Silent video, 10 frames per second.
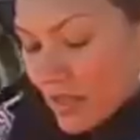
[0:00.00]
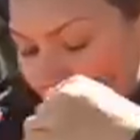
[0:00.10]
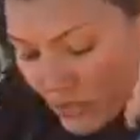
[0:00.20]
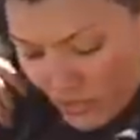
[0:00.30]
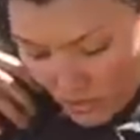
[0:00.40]
And then
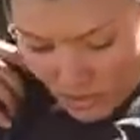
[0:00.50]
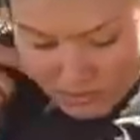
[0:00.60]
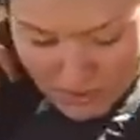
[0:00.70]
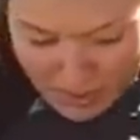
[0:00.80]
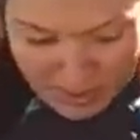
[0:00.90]
here's the
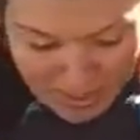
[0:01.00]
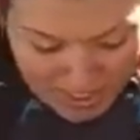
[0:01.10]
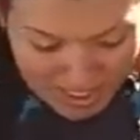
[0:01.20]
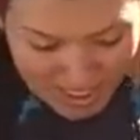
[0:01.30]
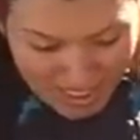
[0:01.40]
hard part.
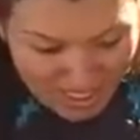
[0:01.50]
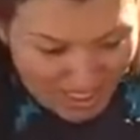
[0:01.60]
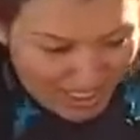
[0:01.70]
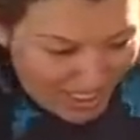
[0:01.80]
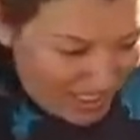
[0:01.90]

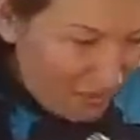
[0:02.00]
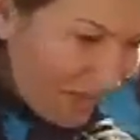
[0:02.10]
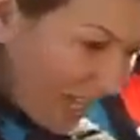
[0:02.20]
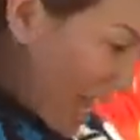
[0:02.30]
Getting